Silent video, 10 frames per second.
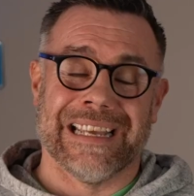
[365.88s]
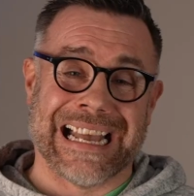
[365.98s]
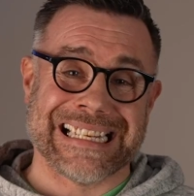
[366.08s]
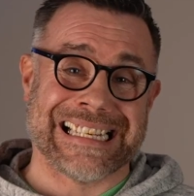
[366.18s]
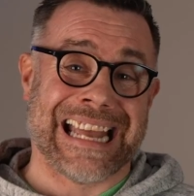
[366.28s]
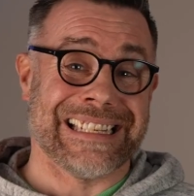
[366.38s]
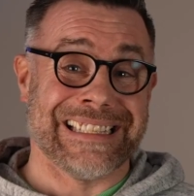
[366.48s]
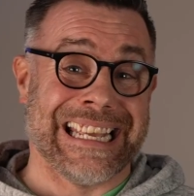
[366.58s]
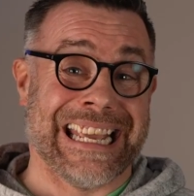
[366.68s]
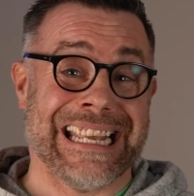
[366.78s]
I said
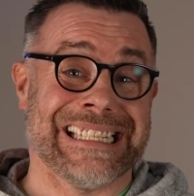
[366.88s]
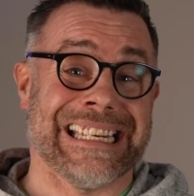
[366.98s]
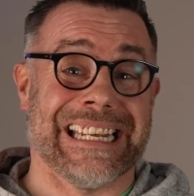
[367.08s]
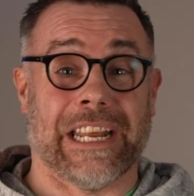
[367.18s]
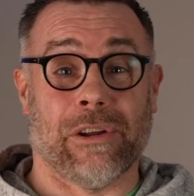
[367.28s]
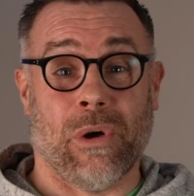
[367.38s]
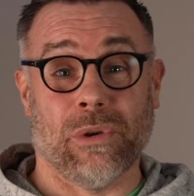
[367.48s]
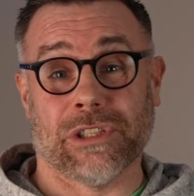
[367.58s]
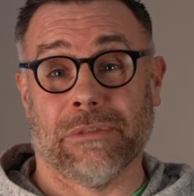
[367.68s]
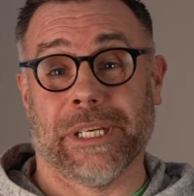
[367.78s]
the heating can
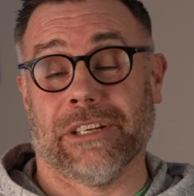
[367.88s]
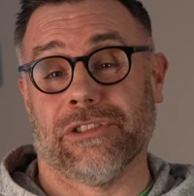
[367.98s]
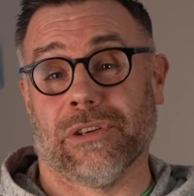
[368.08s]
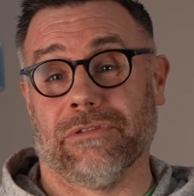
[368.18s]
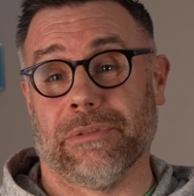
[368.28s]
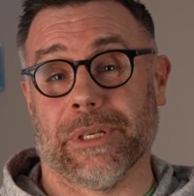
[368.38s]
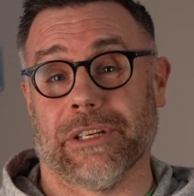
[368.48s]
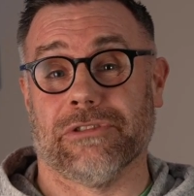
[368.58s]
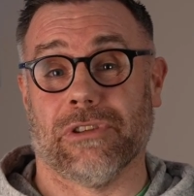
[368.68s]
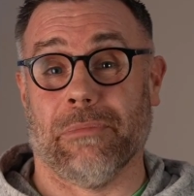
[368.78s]
also be controlled from the
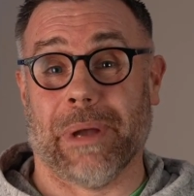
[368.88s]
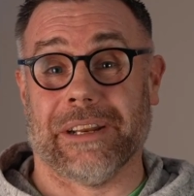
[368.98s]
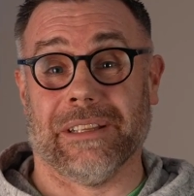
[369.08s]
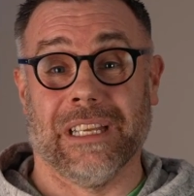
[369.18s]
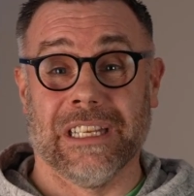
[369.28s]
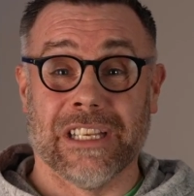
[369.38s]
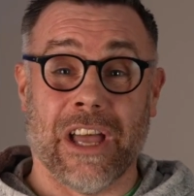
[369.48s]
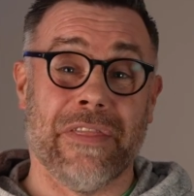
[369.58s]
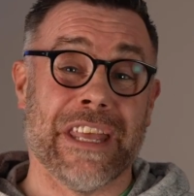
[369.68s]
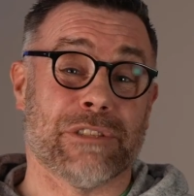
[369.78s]
control panel,
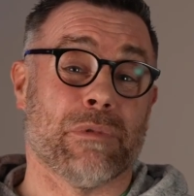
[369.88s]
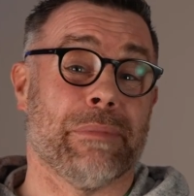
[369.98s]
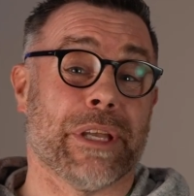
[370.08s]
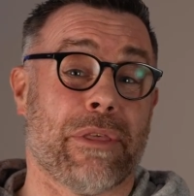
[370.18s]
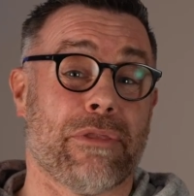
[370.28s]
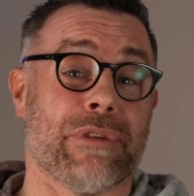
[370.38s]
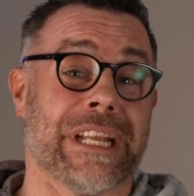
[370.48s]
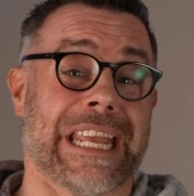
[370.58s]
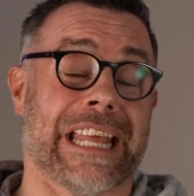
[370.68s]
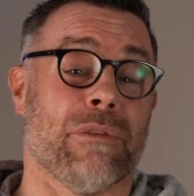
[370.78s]
and this will be a 3
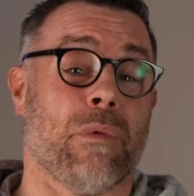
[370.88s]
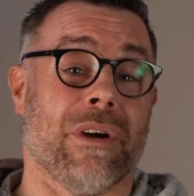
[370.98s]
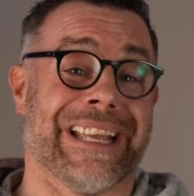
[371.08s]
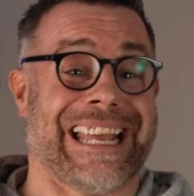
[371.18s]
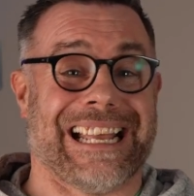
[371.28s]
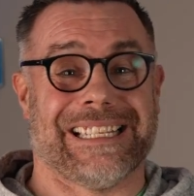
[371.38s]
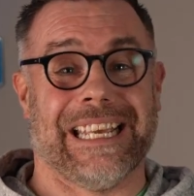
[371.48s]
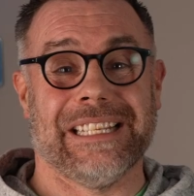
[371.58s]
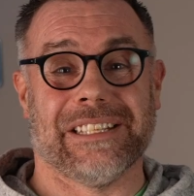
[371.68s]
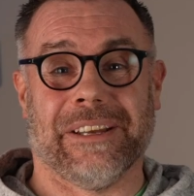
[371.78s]
kilowatt gas
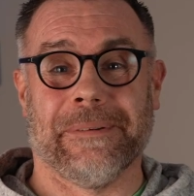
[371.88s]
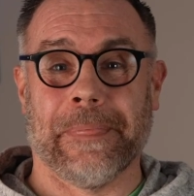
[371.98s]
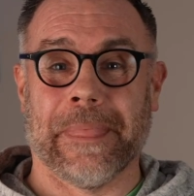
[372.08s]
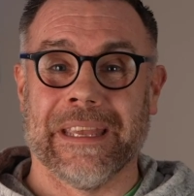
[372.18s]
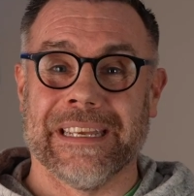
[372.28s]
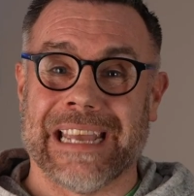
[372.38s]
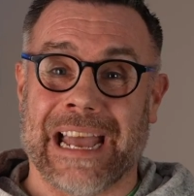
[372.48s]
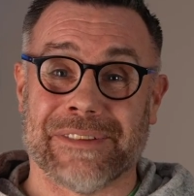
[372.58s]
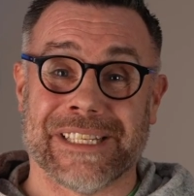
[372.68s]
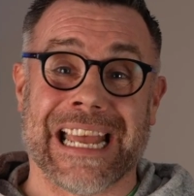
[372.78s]
heater.
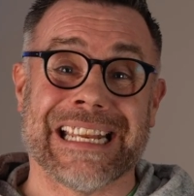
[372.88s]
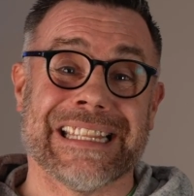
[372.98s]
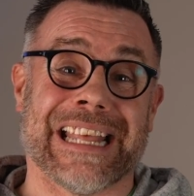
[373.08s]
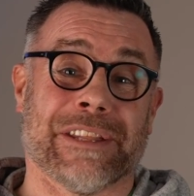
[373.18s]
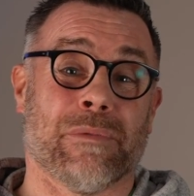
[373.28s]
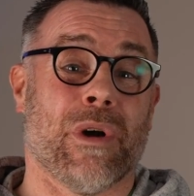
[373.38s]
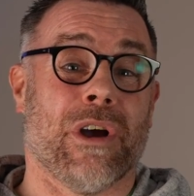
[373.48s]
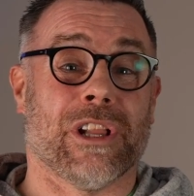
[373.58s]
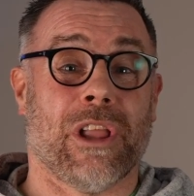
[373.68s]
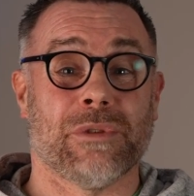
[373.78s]
I've said that they
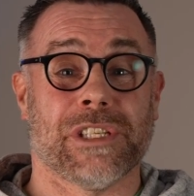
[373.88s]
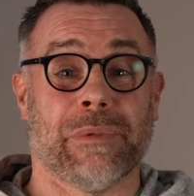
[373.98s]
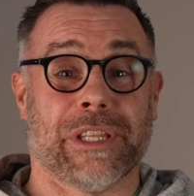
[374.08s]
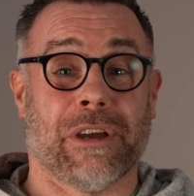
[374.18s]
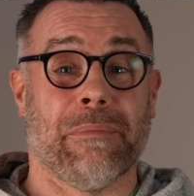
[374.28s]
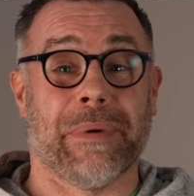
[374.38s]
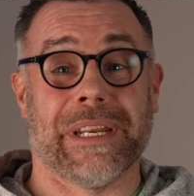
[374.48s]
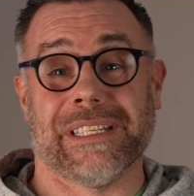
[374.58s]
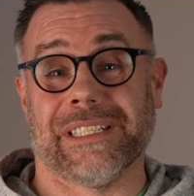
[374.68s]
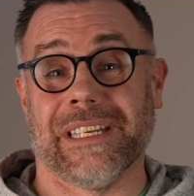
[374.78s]
work closely with
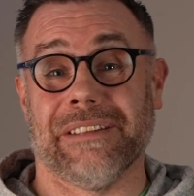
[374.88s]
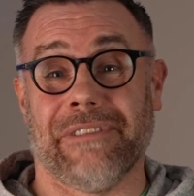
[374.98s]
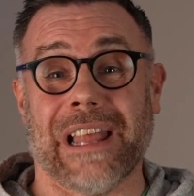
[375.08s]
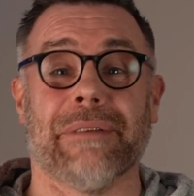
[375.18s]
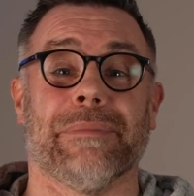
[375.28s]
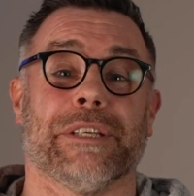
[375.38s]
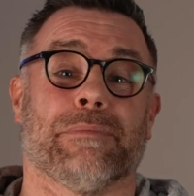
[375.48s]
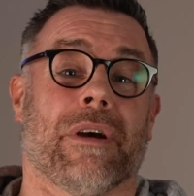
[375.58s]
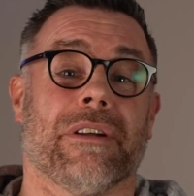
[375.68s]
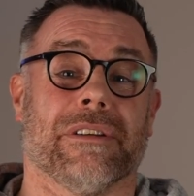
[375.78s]
companies to develop these
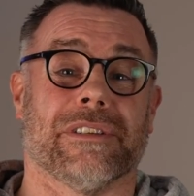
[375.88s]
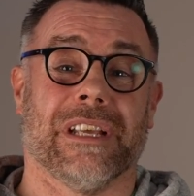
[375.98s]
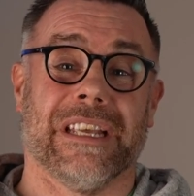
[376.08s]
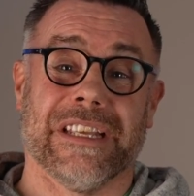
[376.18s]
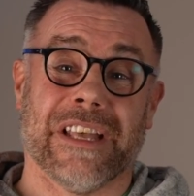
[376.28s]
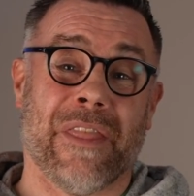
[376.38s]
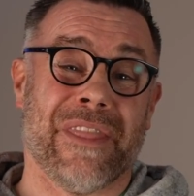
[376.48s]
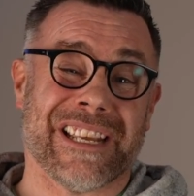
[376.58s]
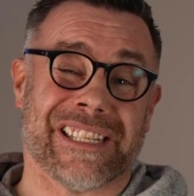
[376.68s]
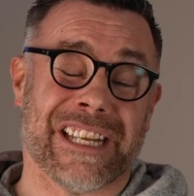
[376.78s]
products, and
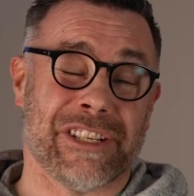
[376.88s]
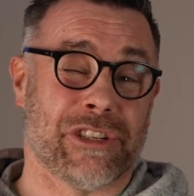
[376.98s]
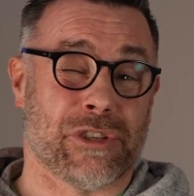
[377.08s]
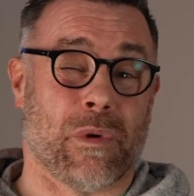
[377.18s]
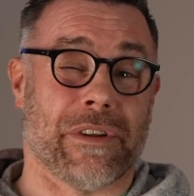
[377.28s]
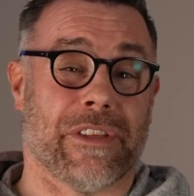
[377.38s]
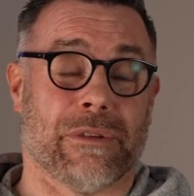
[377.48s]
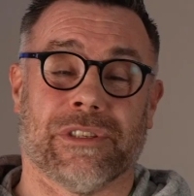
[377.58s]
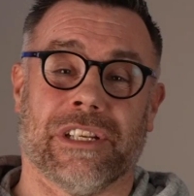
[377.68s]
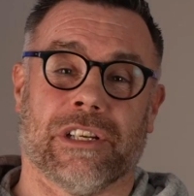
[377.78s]
this is just one of
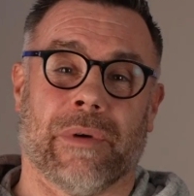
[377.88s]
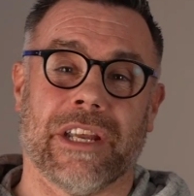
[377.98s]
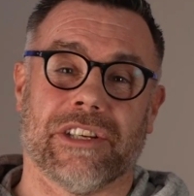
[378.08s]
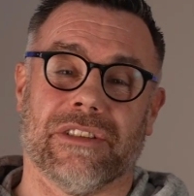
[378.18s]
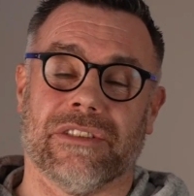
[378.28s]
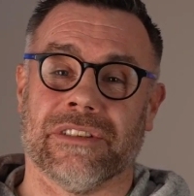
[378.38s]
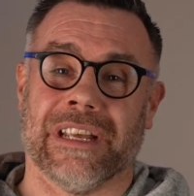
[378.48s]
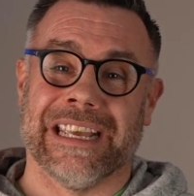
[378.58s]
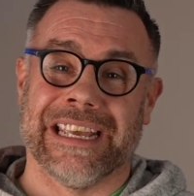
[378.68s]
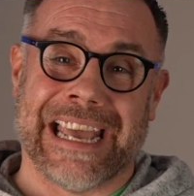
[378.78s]
those situations.
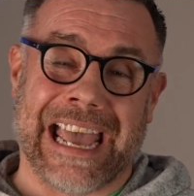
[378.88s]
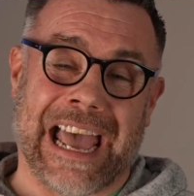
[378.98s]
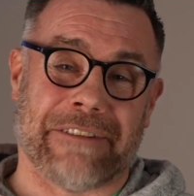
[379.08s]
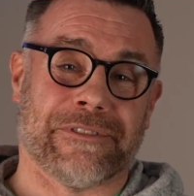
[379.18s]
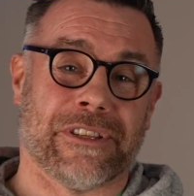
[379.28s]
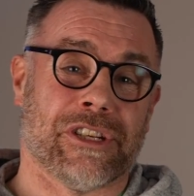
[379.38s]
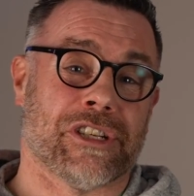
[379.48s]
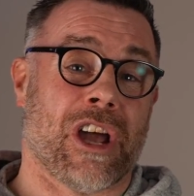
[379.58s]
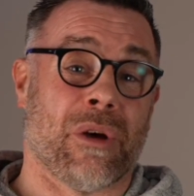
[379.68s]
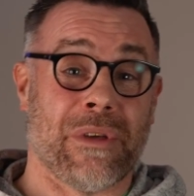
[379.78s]
After the
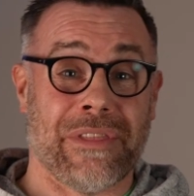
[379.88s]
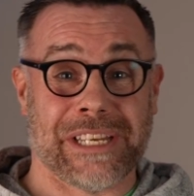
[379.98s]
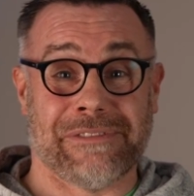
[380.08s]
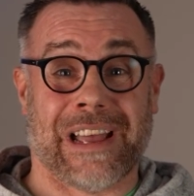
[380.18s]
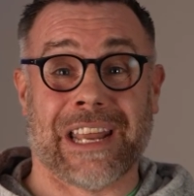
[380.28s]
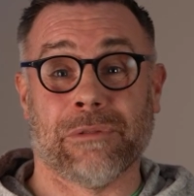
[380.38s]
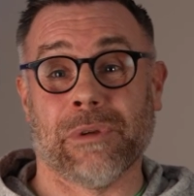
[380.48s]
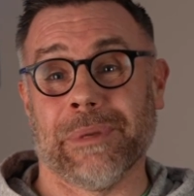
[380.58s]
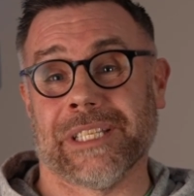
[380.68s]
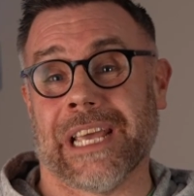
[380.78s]
show, this van
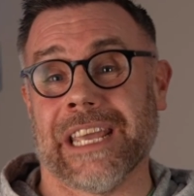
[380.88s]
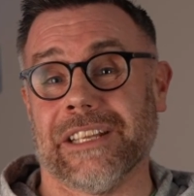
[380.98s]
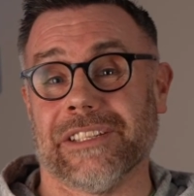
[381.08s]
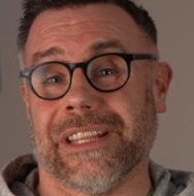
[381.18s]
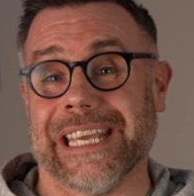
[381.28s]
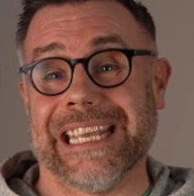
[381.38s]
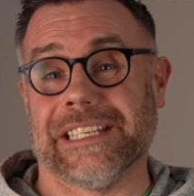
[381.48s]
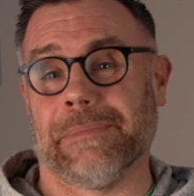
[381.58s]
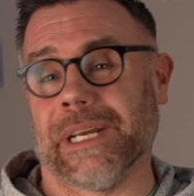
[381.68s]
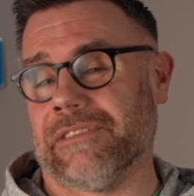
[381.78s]
will be taken to the
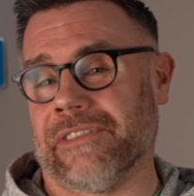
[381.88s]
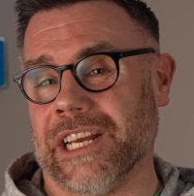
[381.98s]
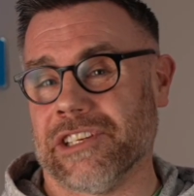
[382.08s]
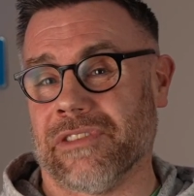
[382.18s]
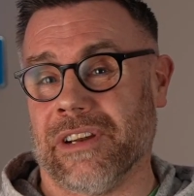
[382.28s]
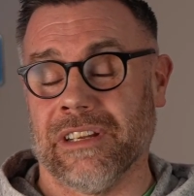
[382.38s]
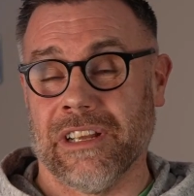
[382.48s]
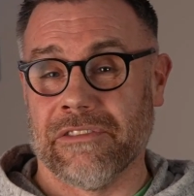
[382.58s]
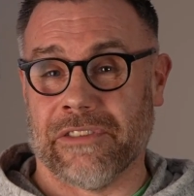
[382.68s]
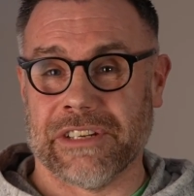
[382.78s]
heater manufacturer
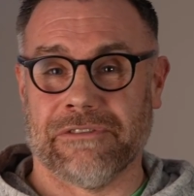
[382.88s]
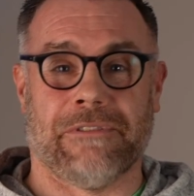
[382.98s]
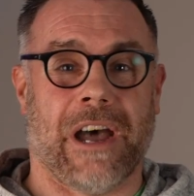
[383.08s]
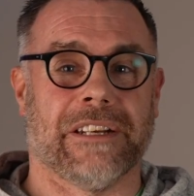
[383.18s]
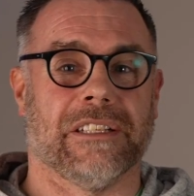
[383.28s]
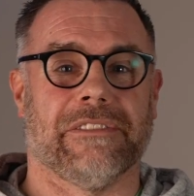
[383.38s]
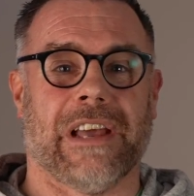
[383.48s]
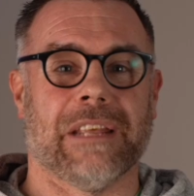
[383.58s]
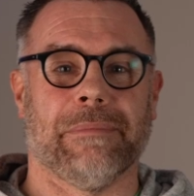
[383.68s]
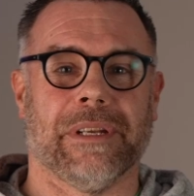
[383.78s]
for its final
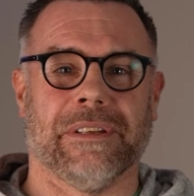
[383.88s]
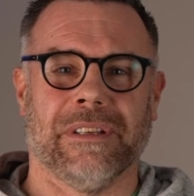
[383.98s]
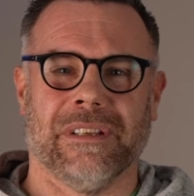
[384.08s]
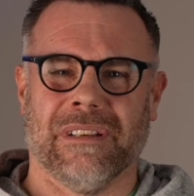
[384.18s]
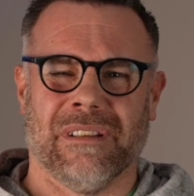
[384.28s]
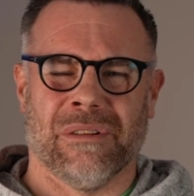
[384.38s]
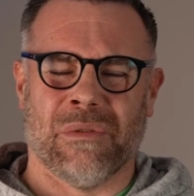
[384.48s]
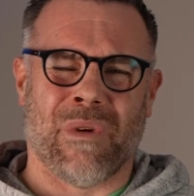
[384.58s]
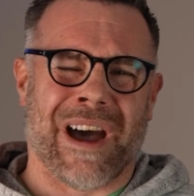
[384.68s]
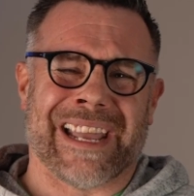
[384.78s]
development.
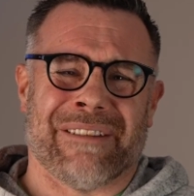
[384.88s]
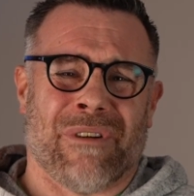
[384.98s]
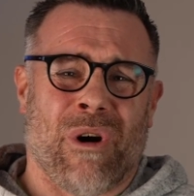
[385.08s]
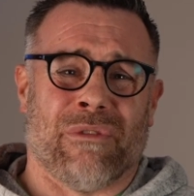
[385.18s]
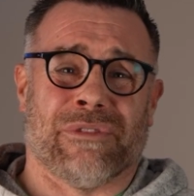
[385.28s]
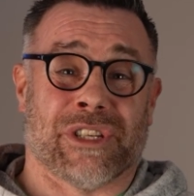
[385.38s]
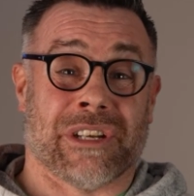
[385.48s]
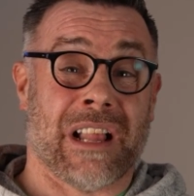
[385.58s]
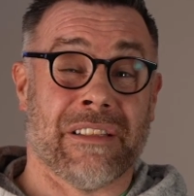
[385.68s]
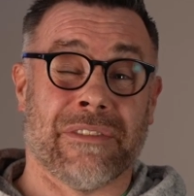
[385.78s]
Why have off the
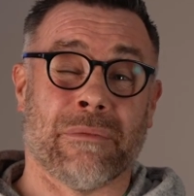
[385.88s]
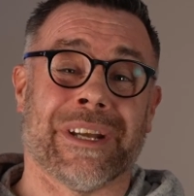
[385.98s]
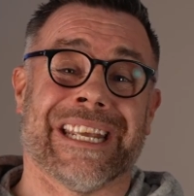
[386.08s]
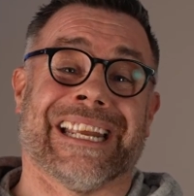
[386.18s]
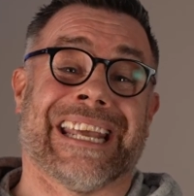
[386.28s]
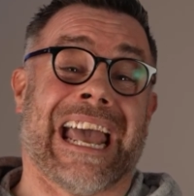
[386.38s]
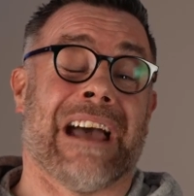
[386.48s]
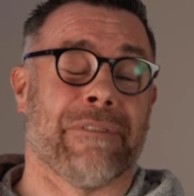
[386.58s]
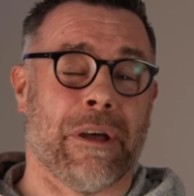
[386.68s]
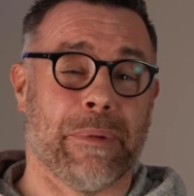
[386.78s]
shelf when you can
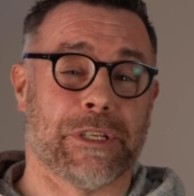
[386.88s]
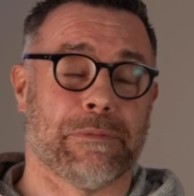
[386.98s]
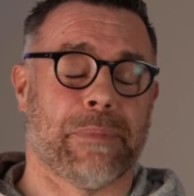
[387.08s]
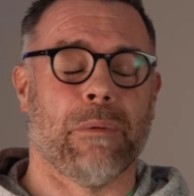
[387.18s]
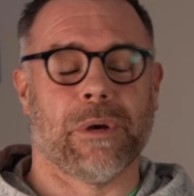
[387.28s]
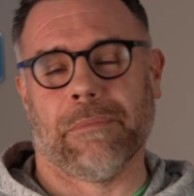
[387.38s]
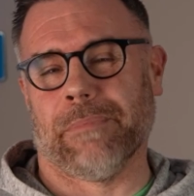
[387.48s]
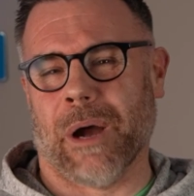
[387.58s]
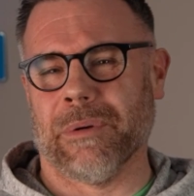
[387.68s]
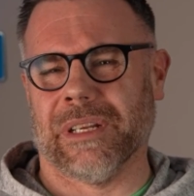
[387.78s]
have a bespoke
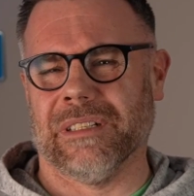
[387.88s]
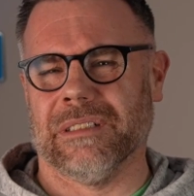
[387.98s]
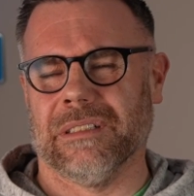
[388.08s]
component?